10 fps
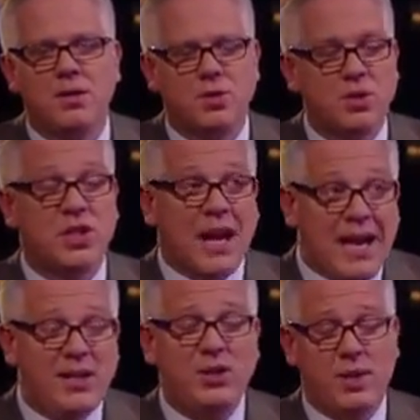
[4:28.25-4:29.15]
George
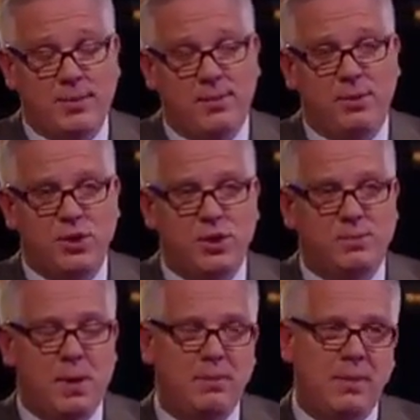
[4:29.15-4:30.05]
H.W. Bush
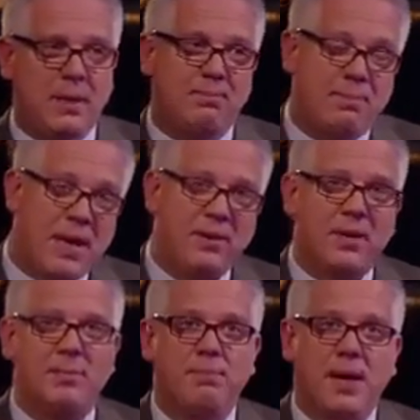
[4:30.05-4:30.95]
is probably a better
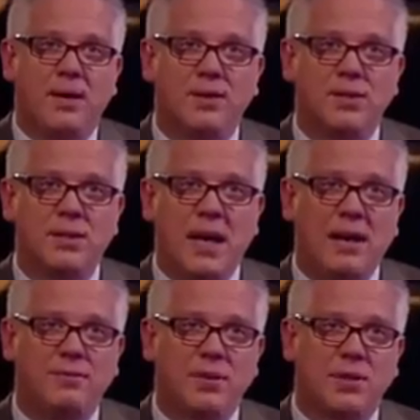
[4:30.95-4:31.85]
comparison.
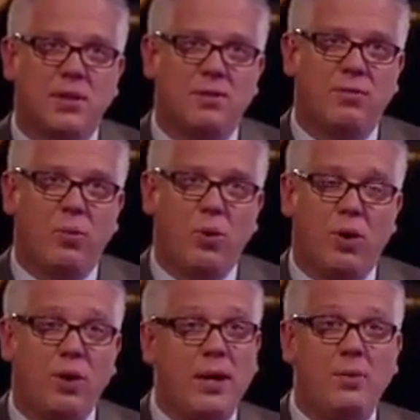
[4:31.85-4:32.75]
After the Gulf
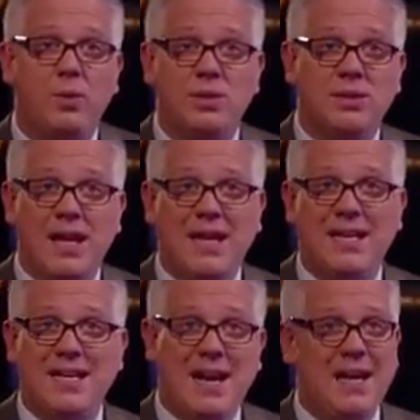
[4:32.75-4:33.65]
War, it was
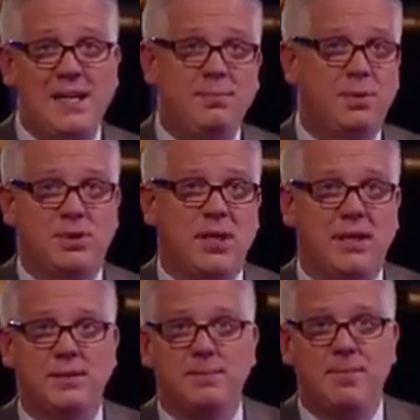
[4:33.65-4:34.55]

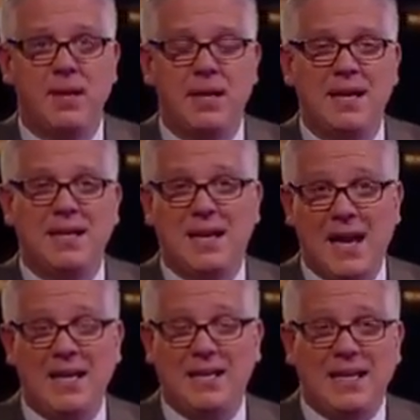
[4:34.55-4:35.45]
89%.
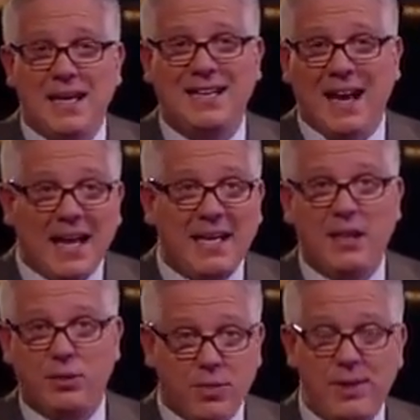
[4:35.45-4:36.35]
Kennedy hit
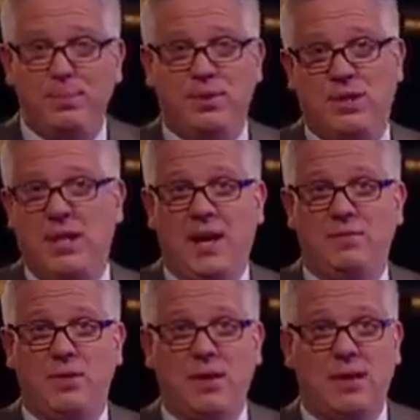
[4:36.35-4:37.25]
83%
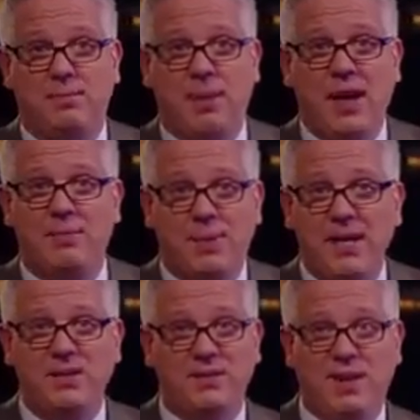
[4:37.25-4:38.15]
after the Bay of
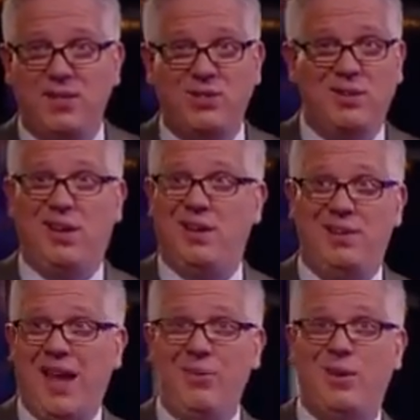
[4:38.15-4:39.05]
Pigs invasion,
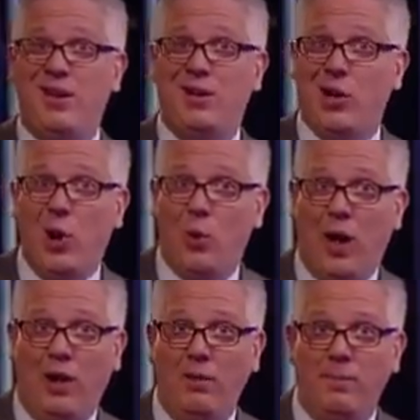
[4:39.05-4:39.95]
and that one didn't go
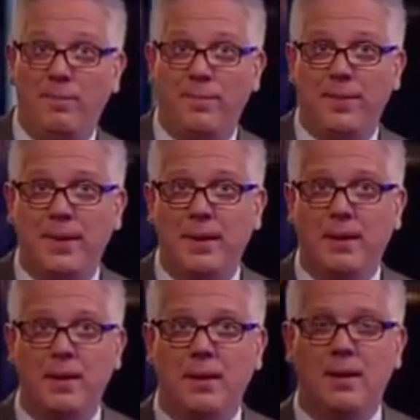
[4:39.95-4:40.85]
well.
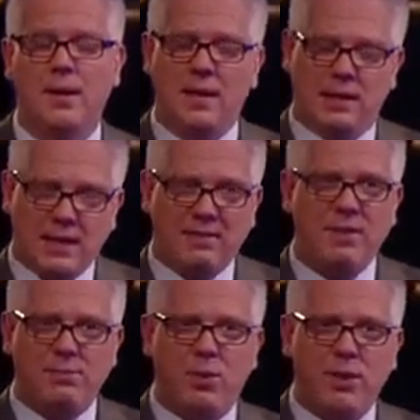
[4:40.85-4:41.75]

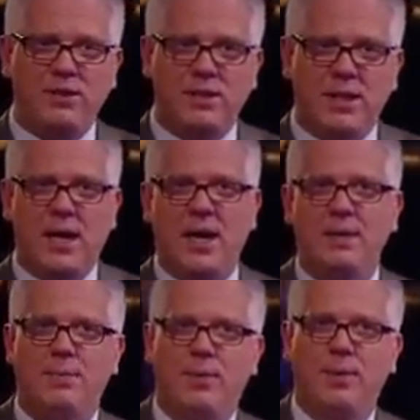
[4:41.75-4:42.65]
11 points at the
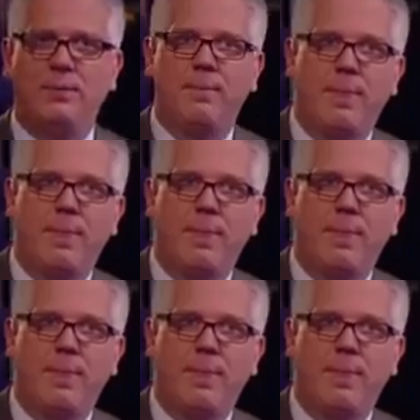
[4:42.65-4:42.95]
high point.